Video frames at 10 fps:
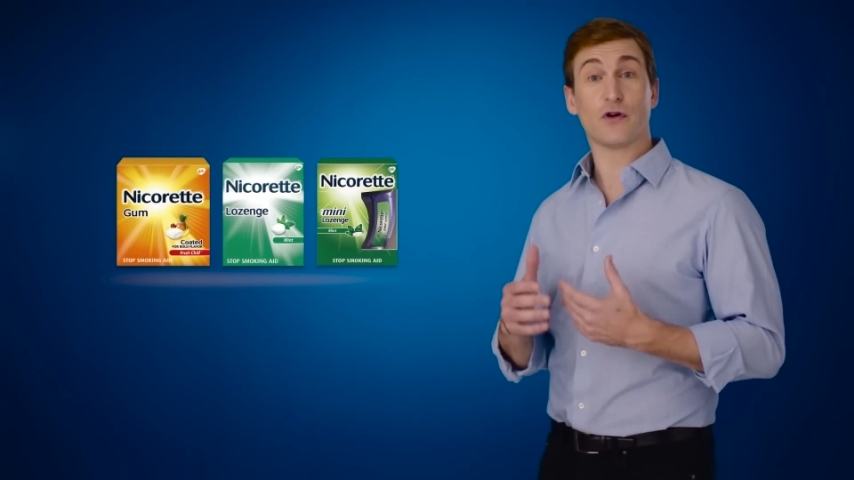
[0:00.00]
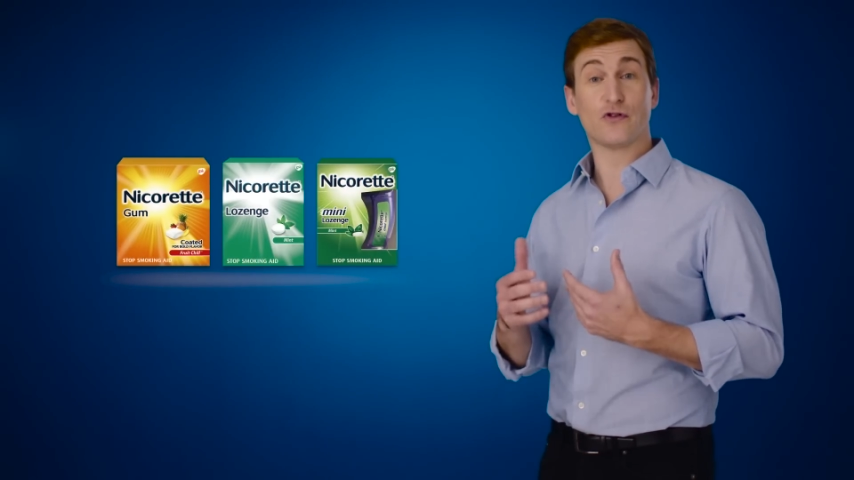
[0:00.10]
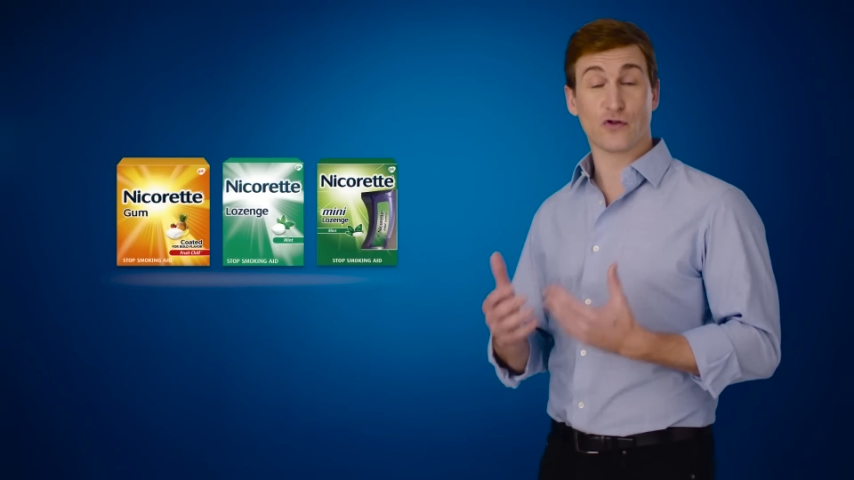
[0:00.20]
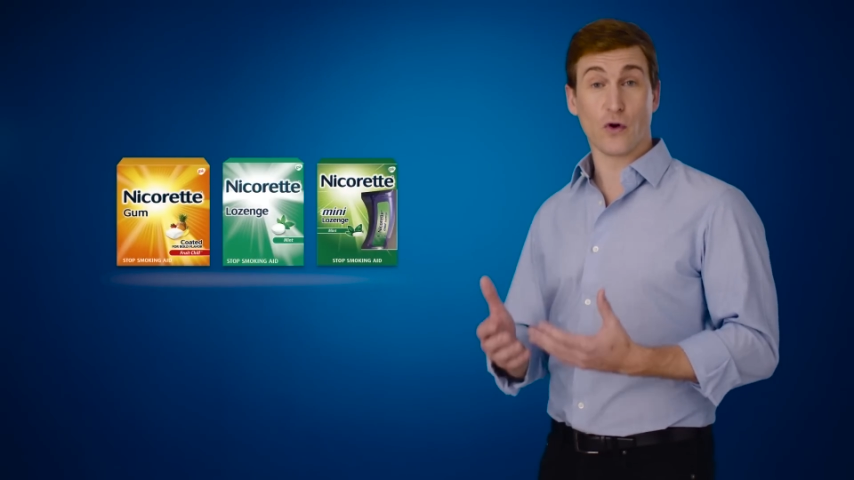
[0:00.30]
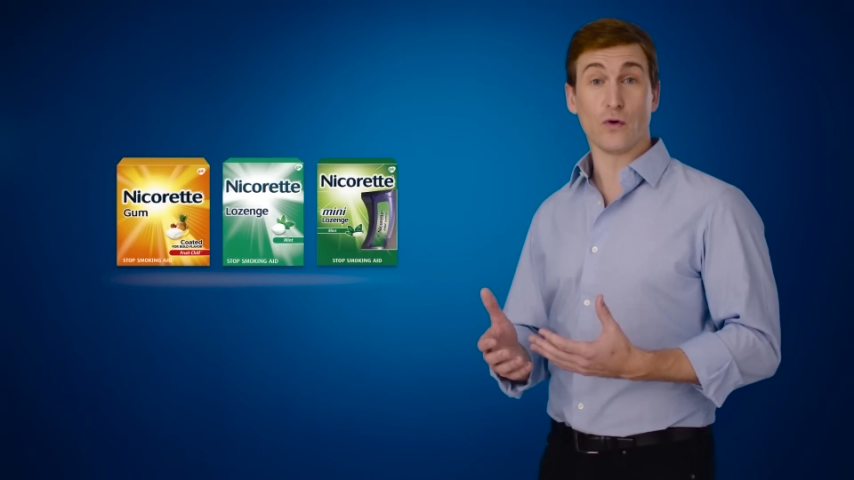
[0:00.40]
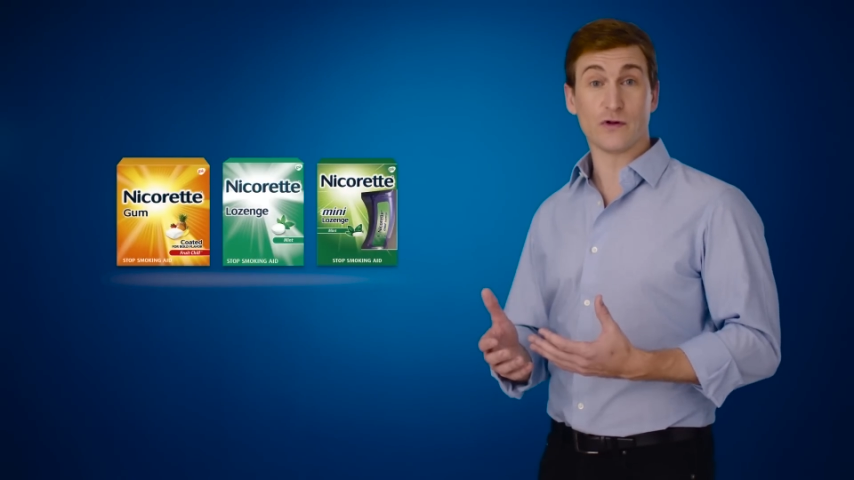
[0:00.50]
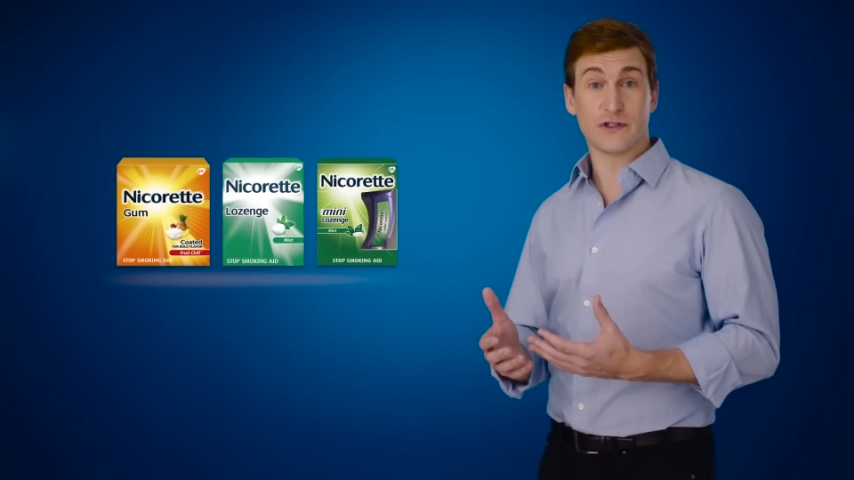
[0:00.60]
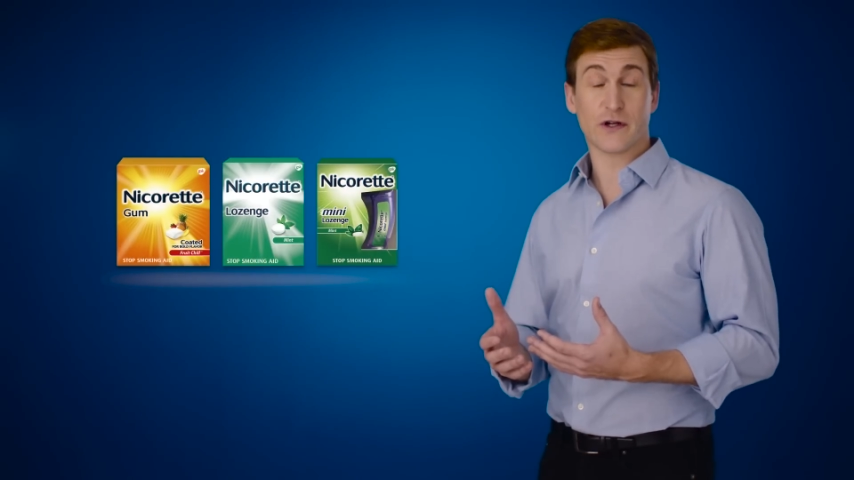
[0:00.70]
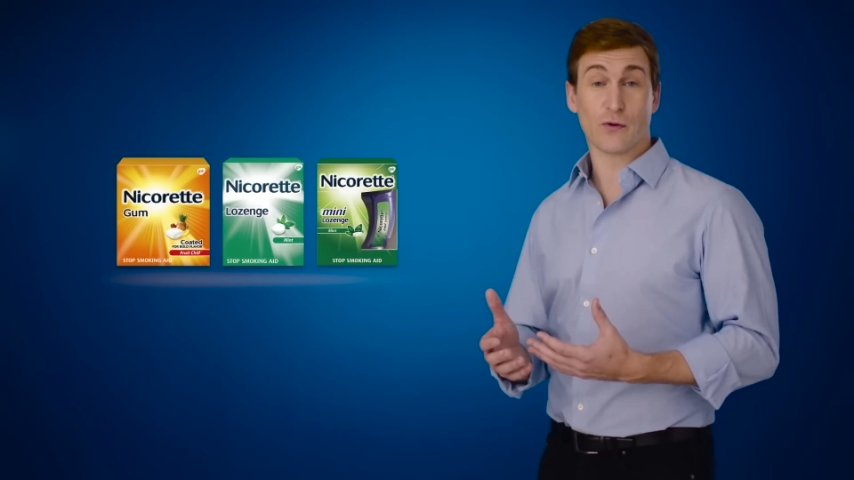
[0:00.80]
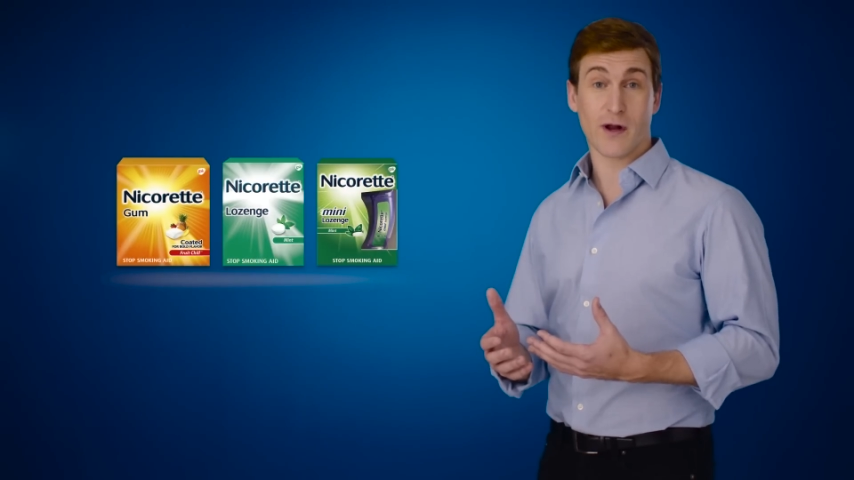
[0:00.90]
control
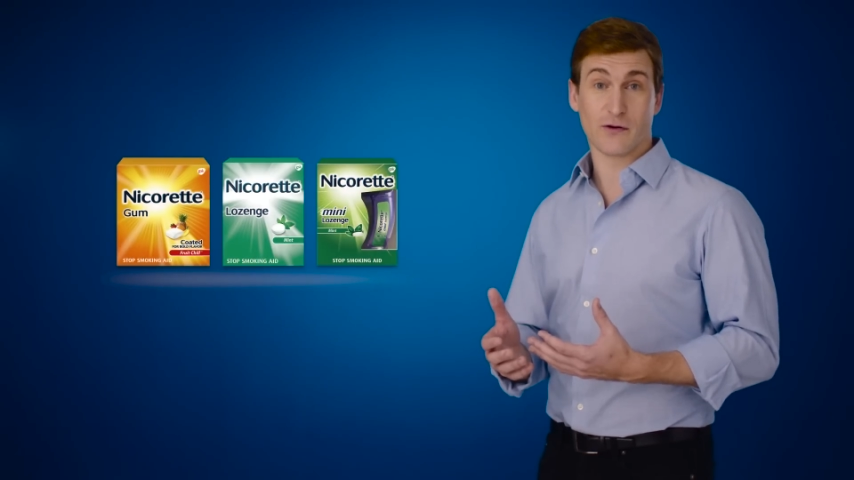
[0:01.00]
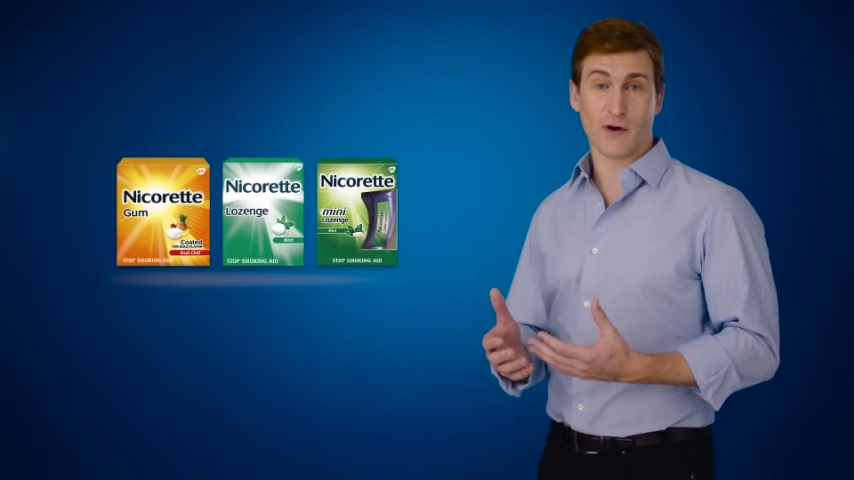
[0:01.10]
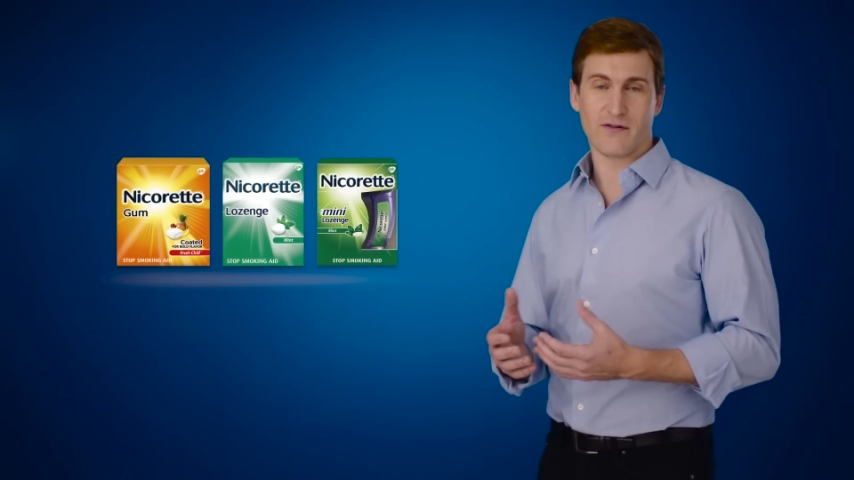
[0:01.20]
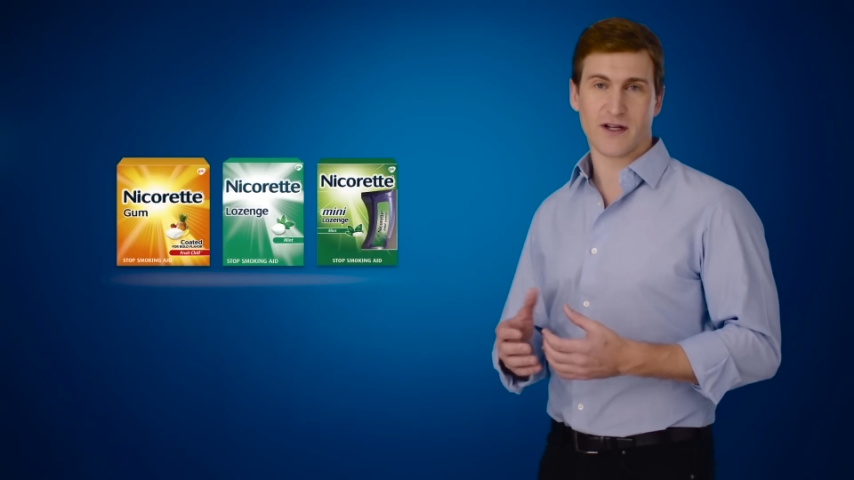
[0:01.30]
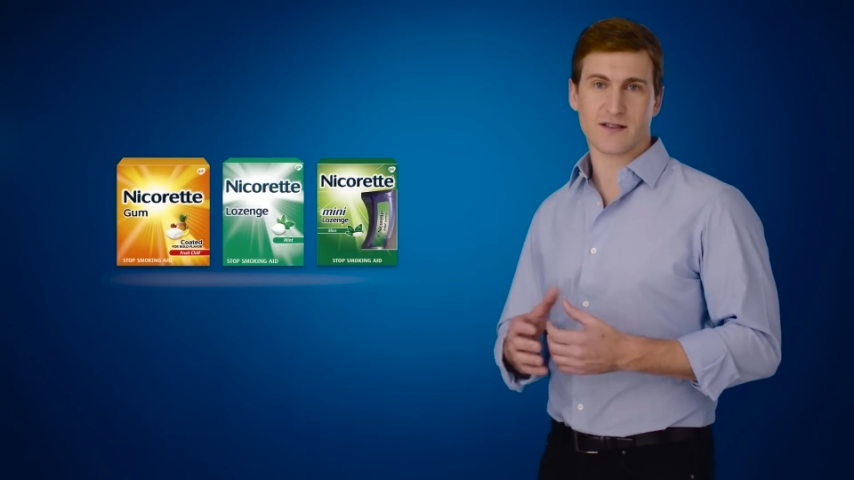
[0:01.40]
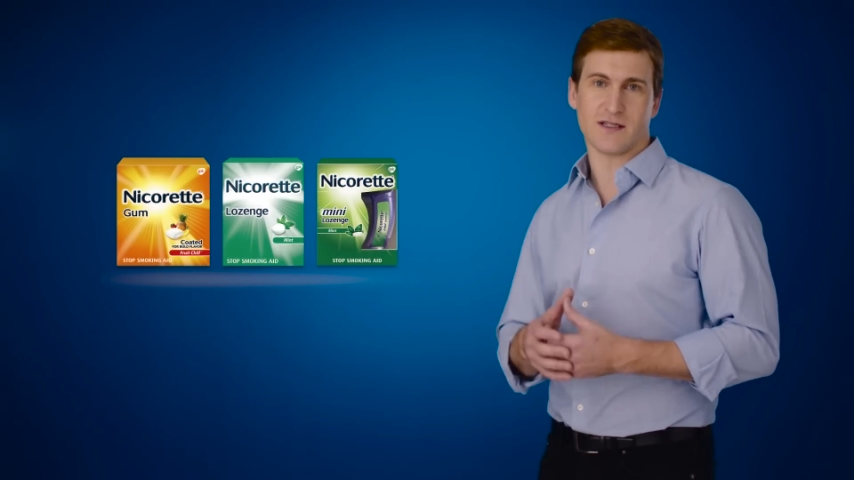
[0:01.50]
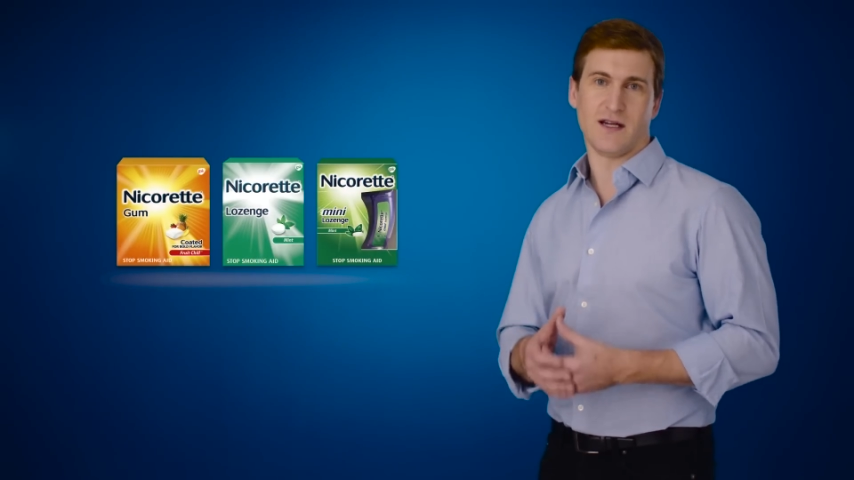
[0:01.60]
cigarette cravings.